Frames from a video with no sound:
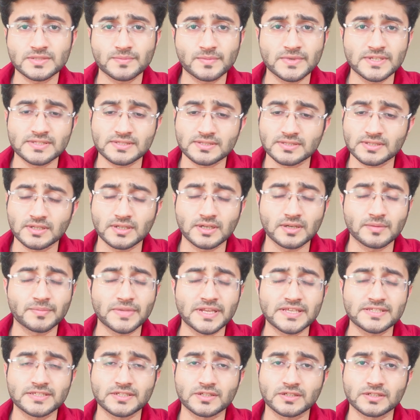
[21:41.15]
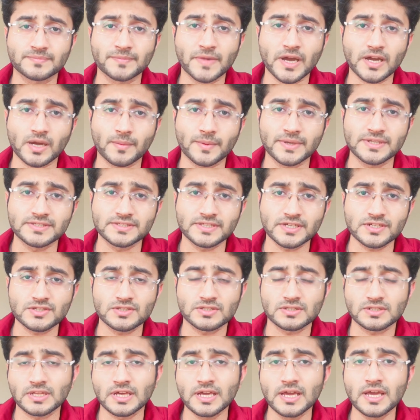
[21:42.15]
please place it in my comment
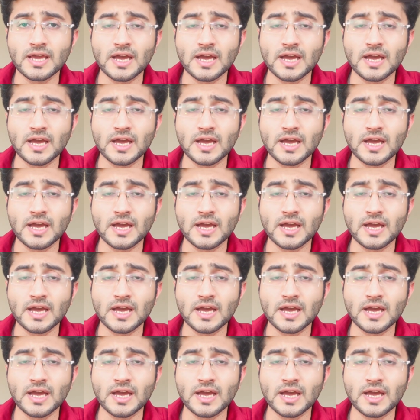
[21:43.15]
section.